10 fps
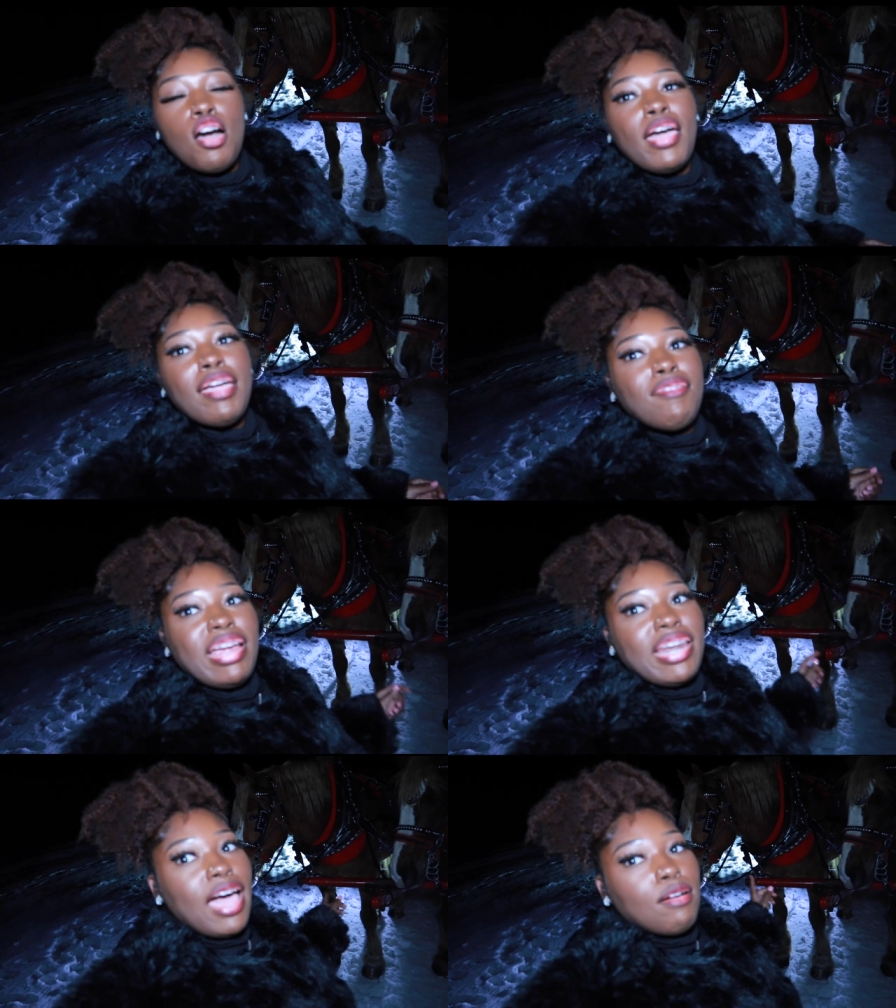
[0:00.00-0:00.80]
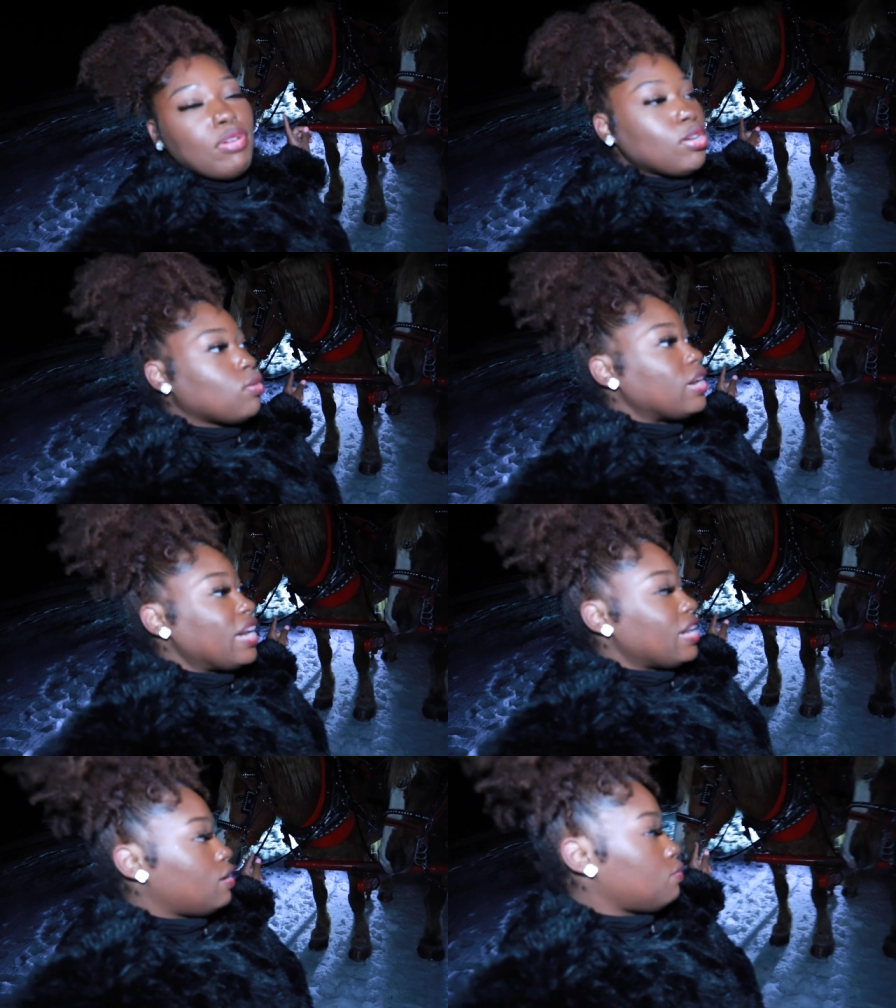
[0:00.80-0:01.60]
Okay, right now we're doing
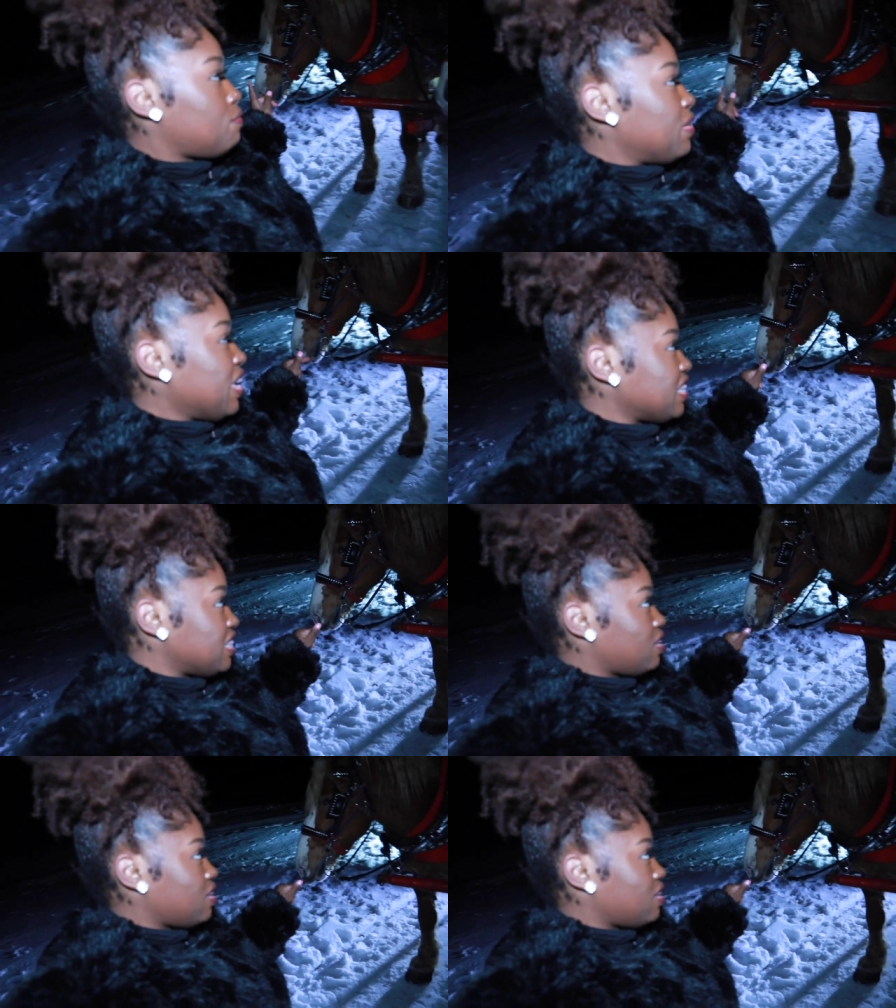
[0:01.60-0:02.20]
a little pit